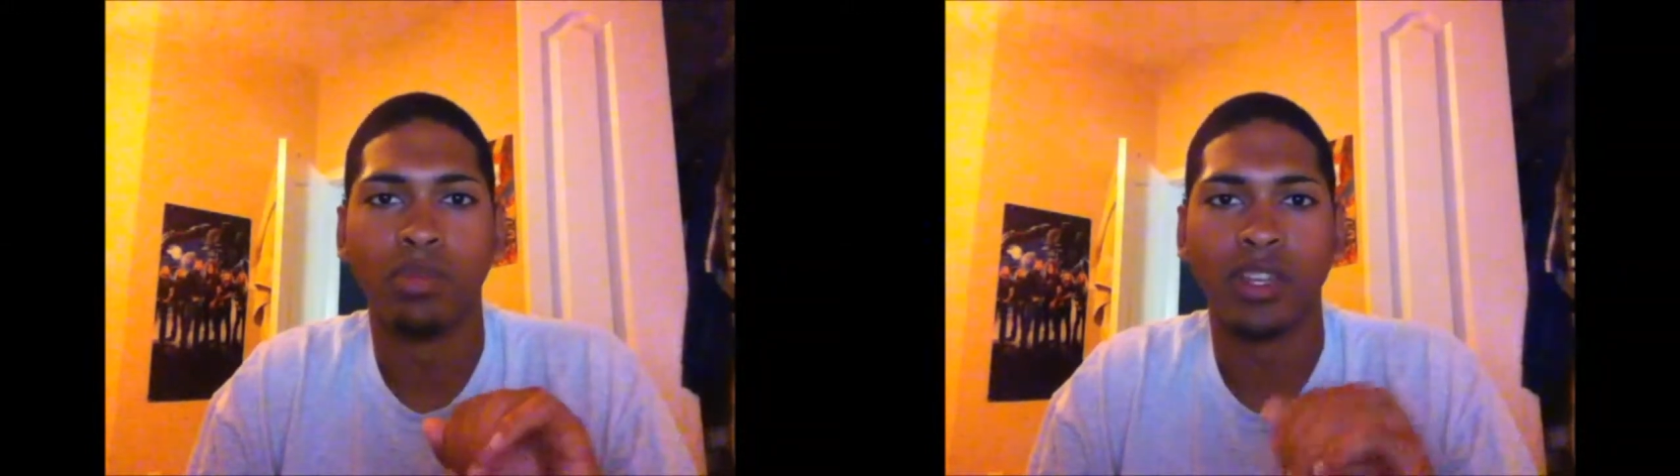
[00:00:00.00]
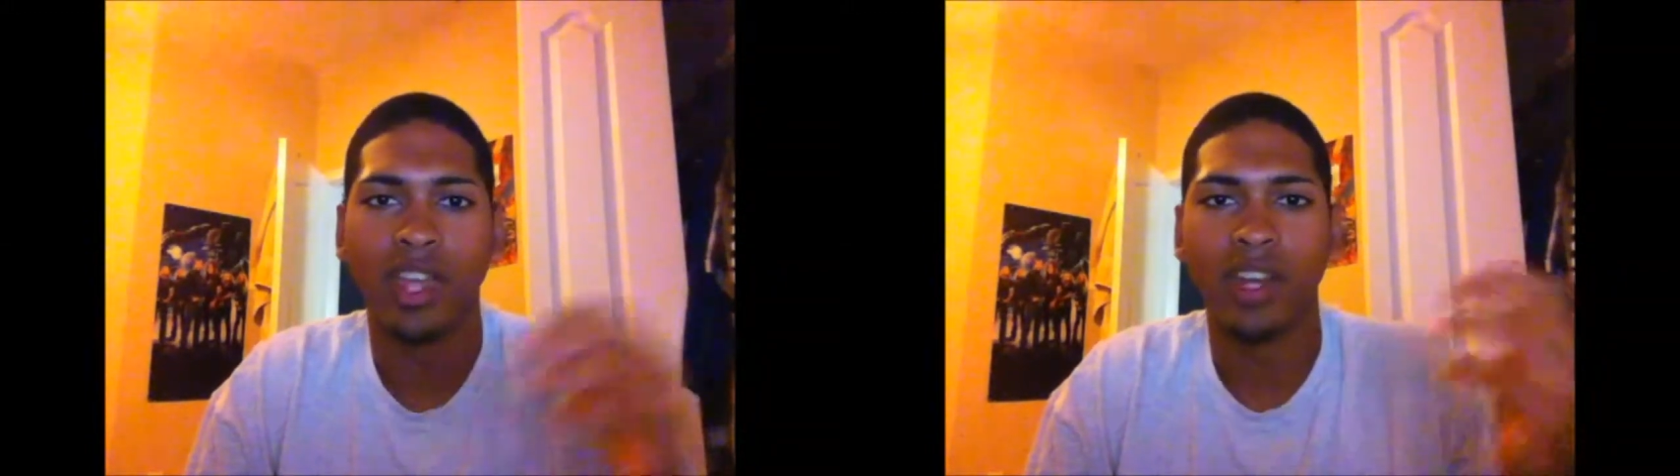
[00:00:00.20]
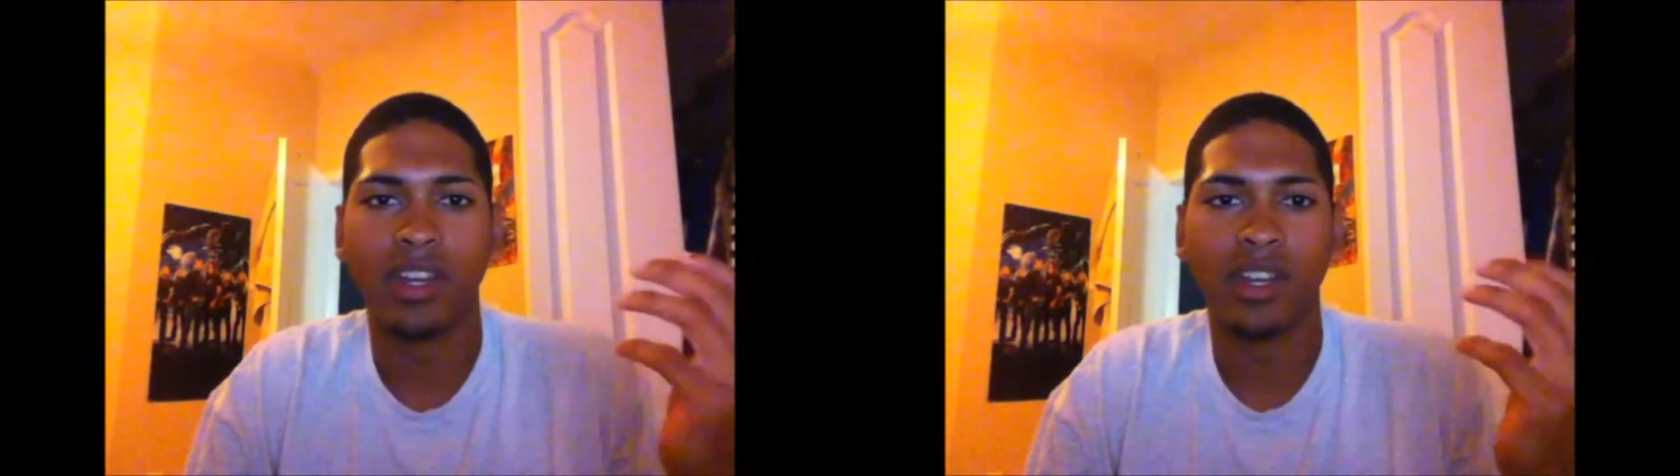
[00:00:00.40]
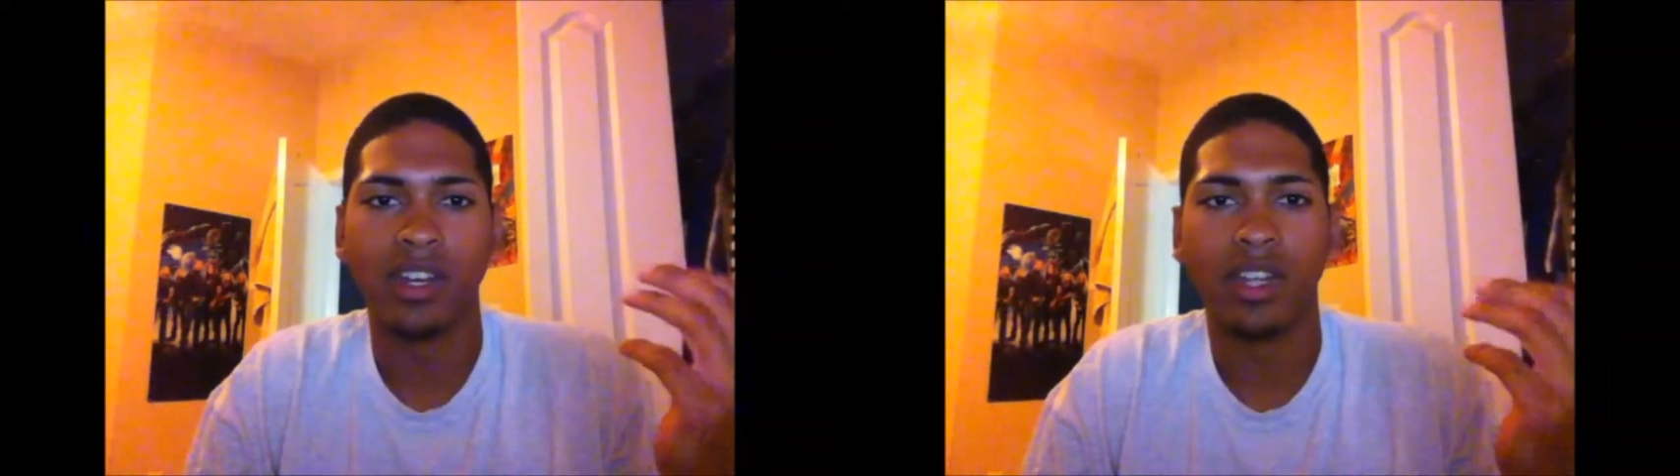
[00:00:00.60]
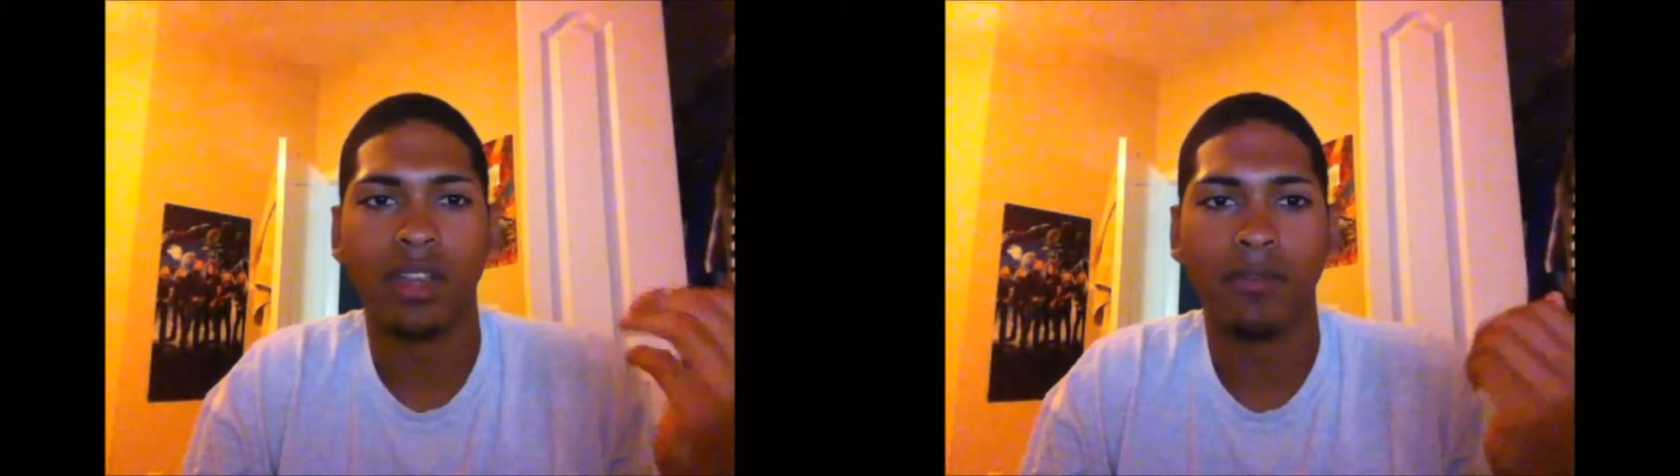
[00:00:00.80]
but then
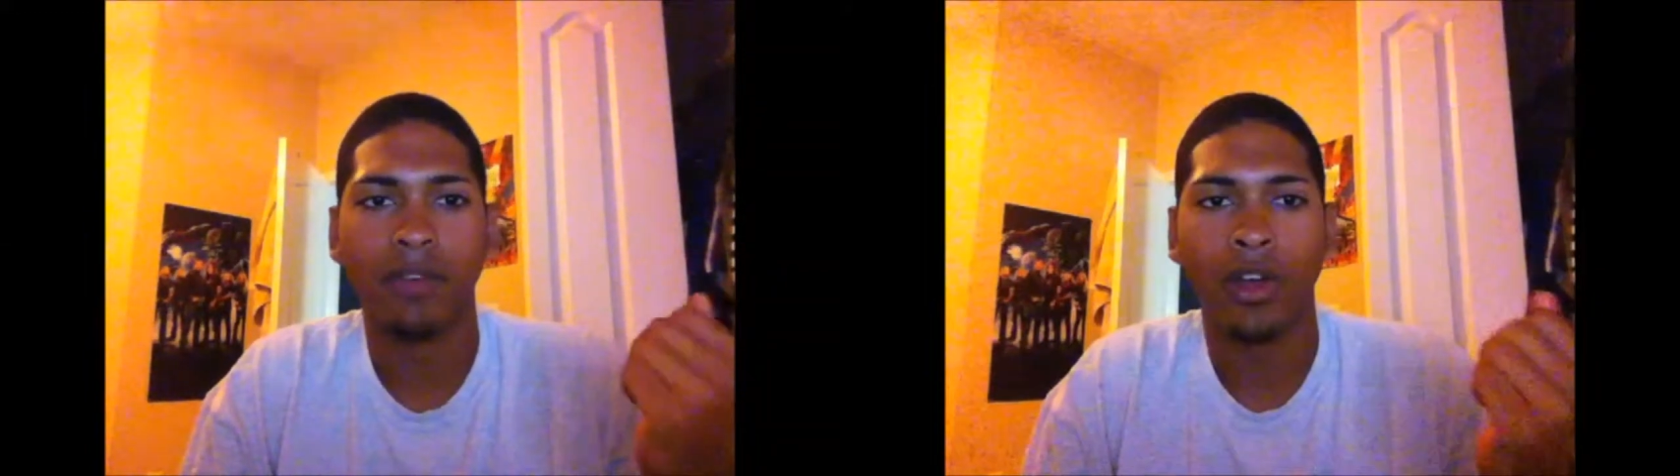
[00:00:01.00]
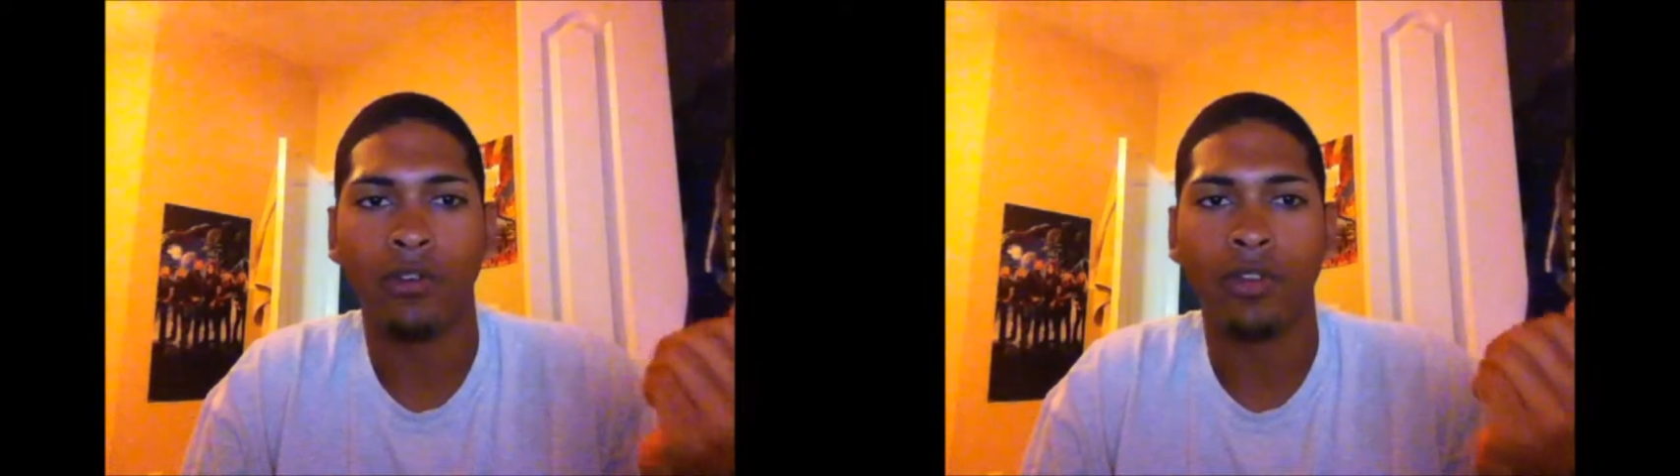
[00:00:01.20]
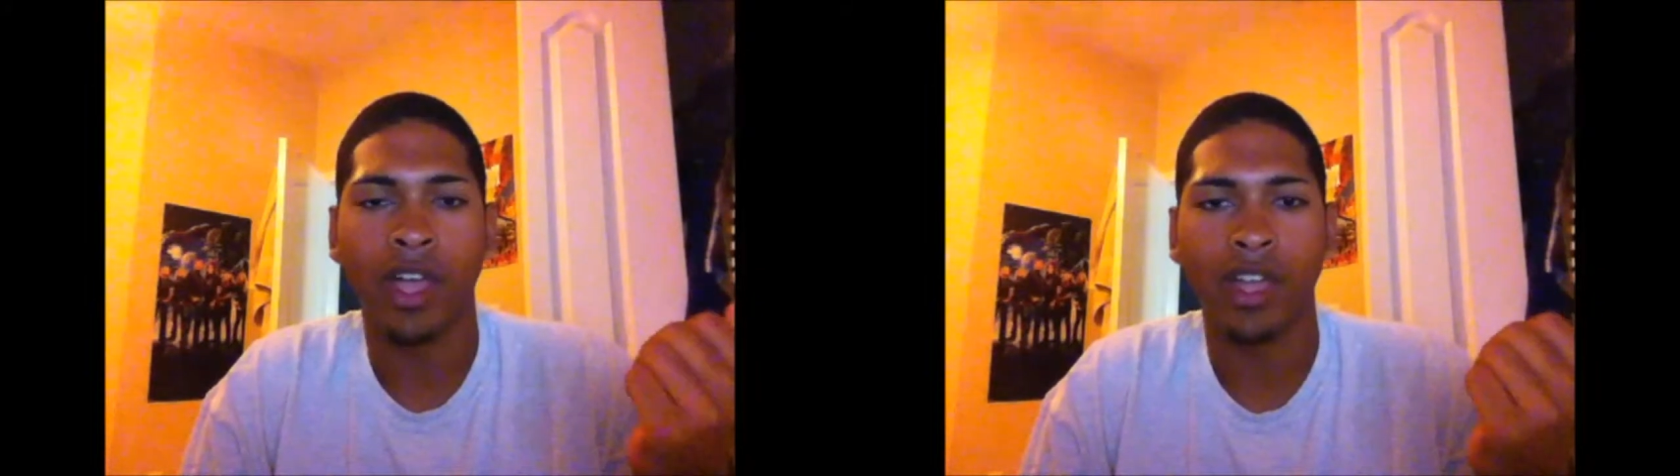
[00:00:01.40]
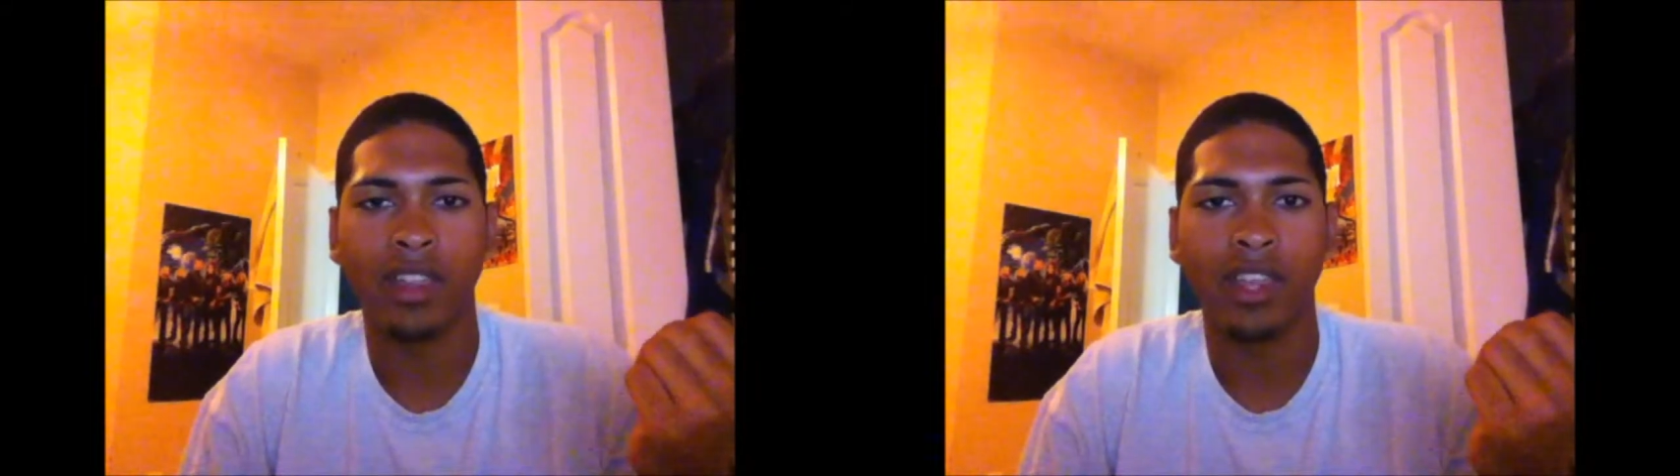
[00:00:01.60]
it fell flat